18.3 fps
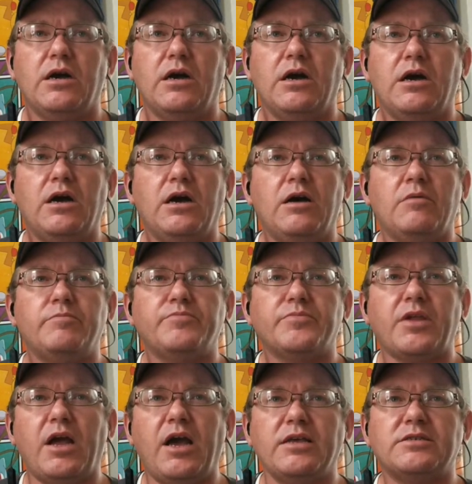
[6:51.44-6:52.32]

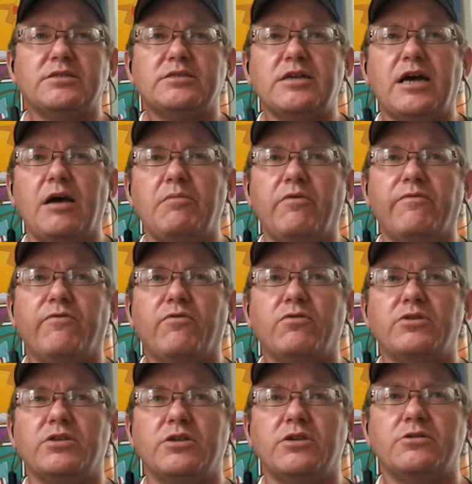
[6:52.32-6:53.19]
I stopped
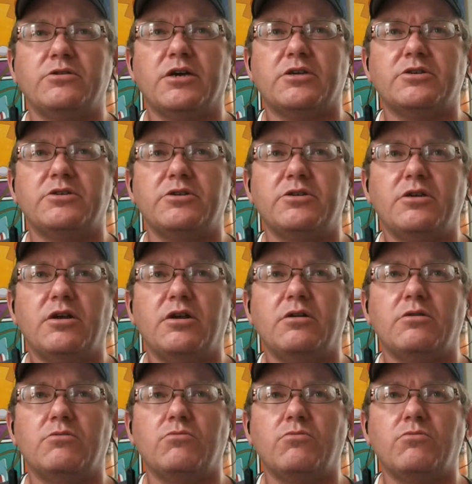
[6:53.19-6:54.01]
before the introduction.